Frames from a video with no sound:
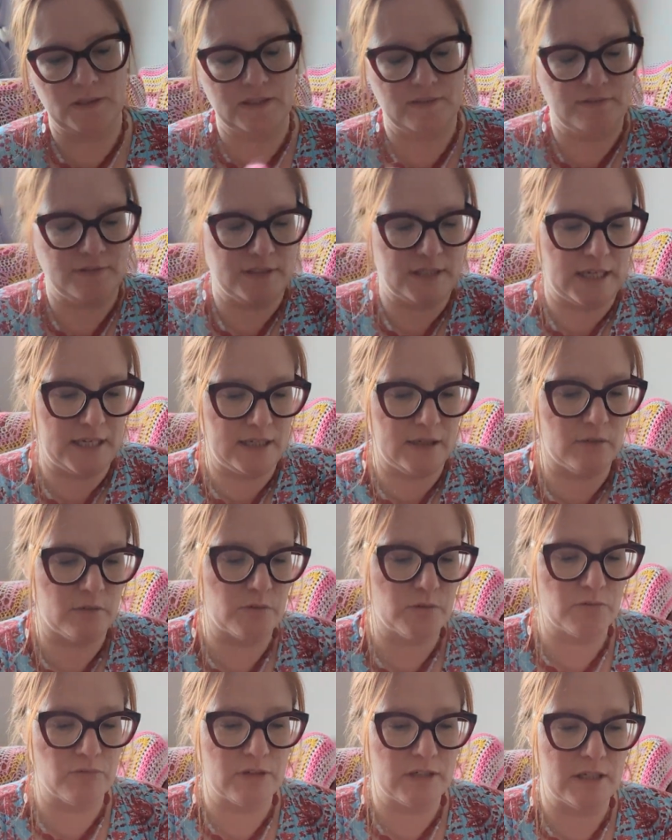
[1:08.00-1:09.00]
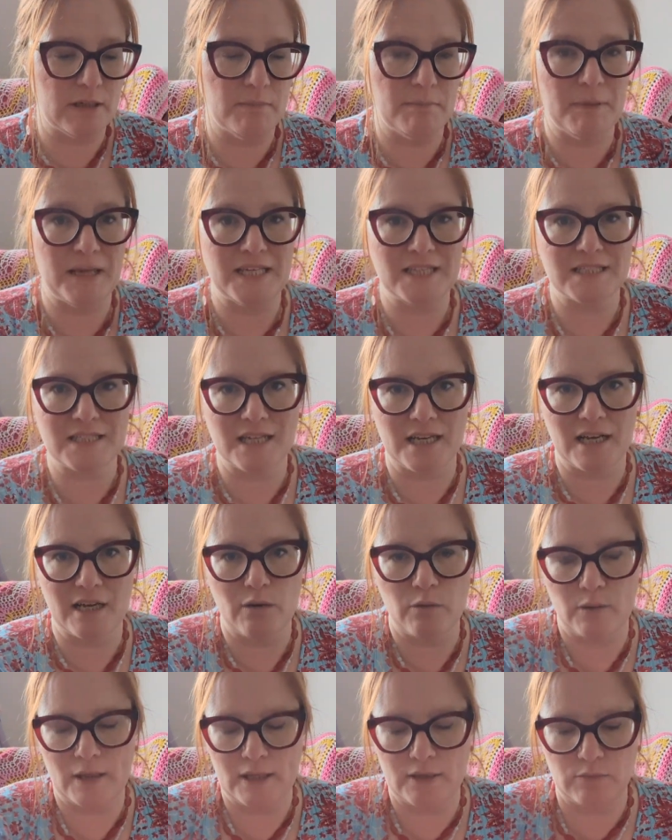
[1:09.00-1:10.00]
the other day and I was really amazed at
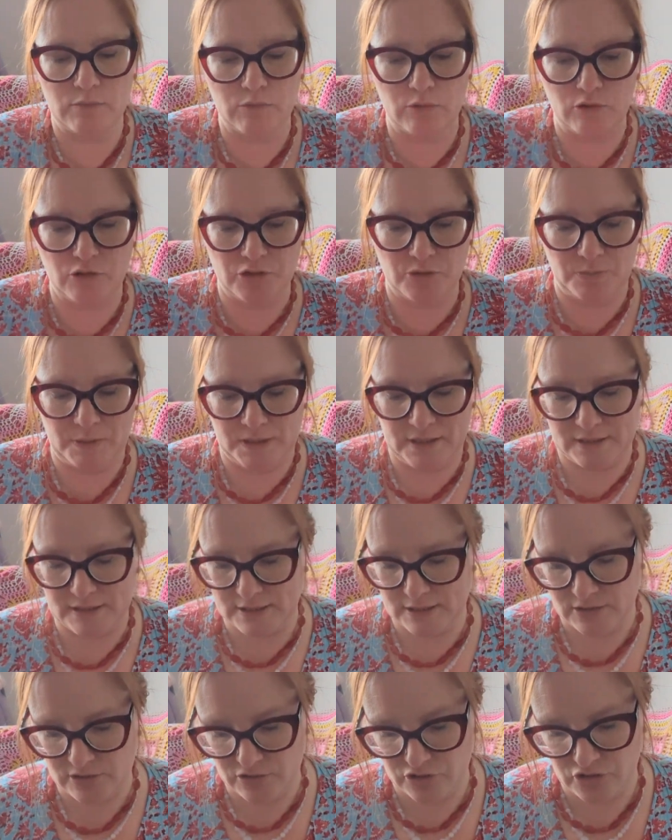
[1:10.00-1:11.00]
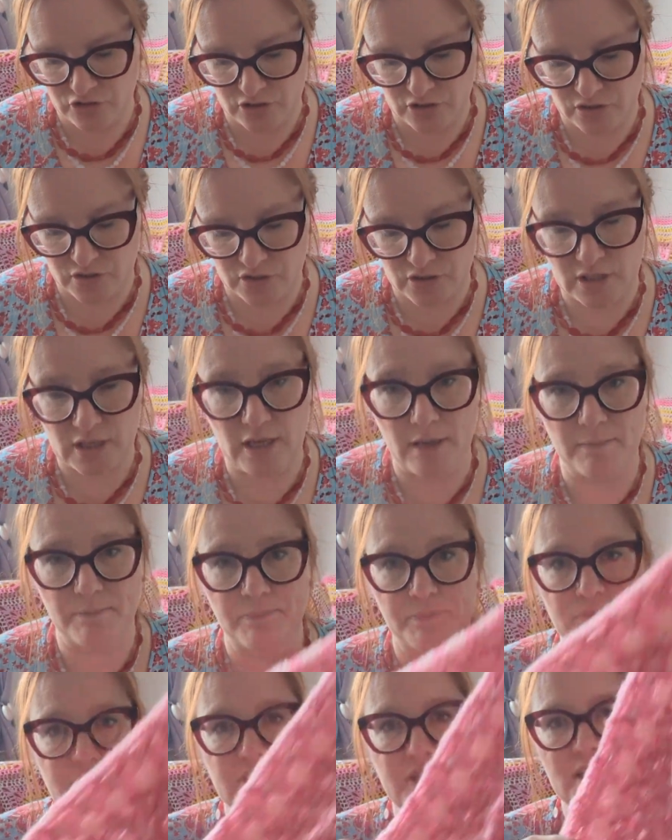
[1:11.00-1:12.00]
how well it washed, because it's just
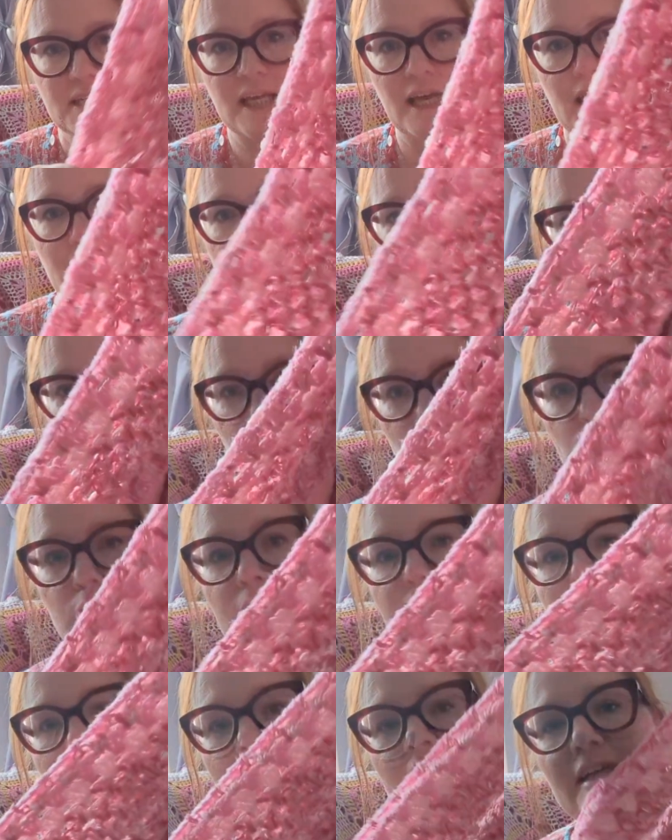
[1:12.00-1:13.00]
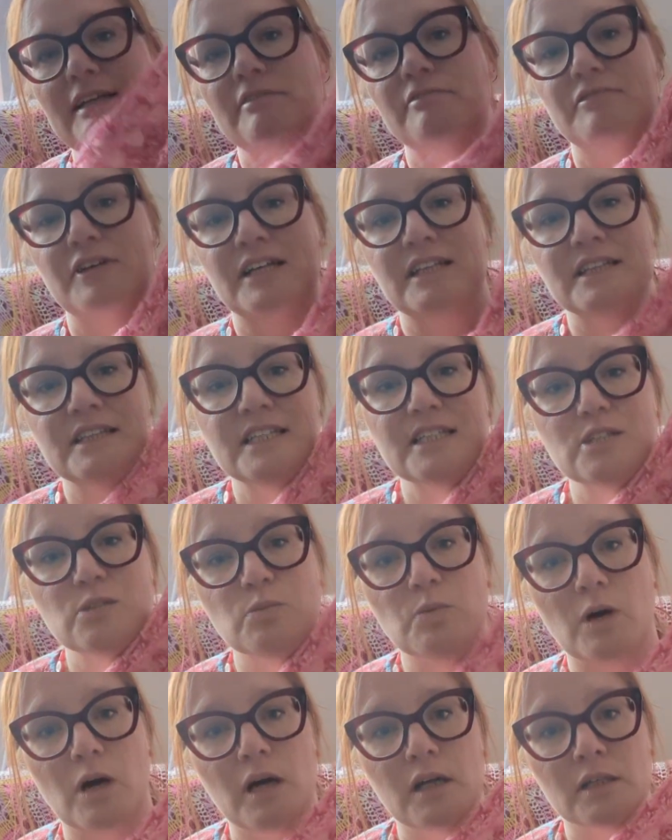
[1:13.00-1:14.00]
DK wool. In fact, this
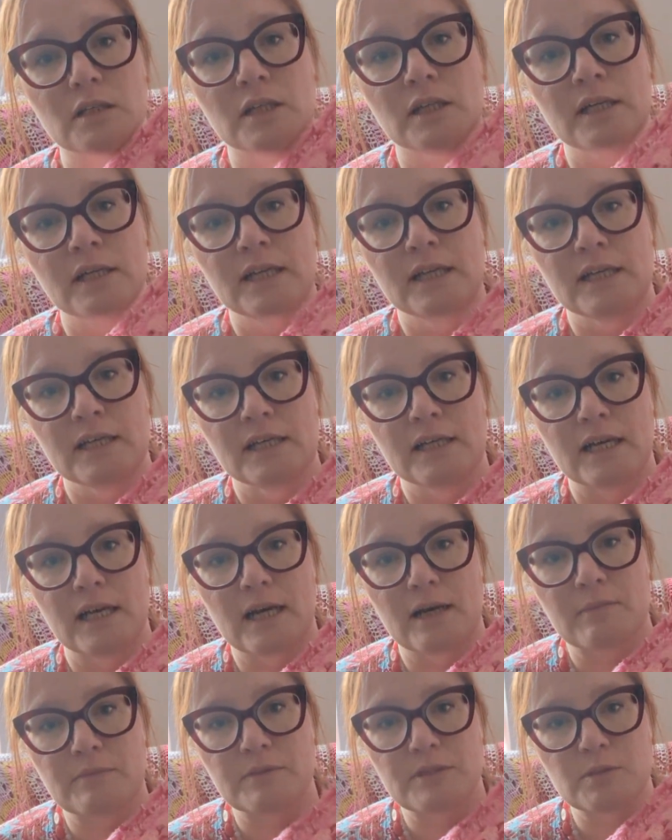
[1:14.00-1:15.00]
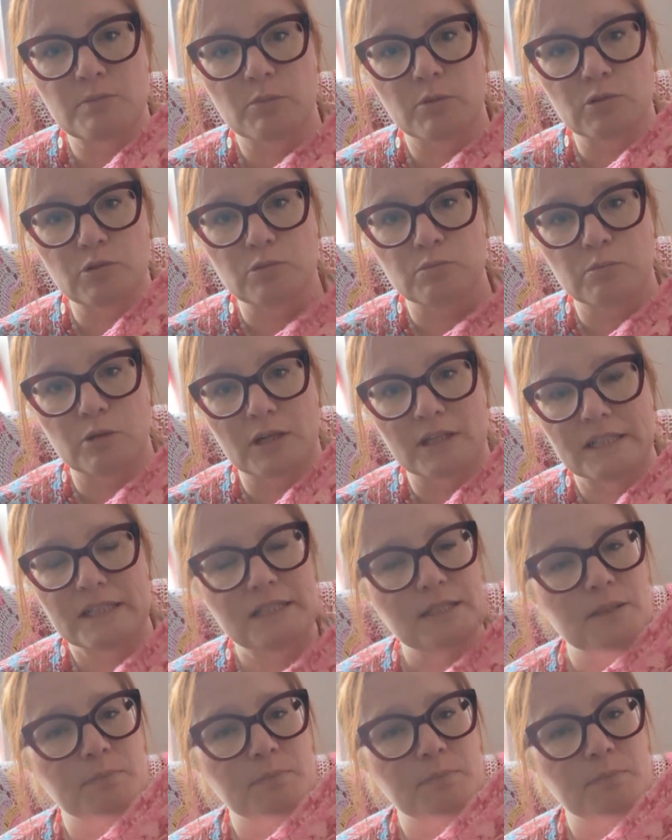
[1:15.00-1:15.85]
one, this mottled one, is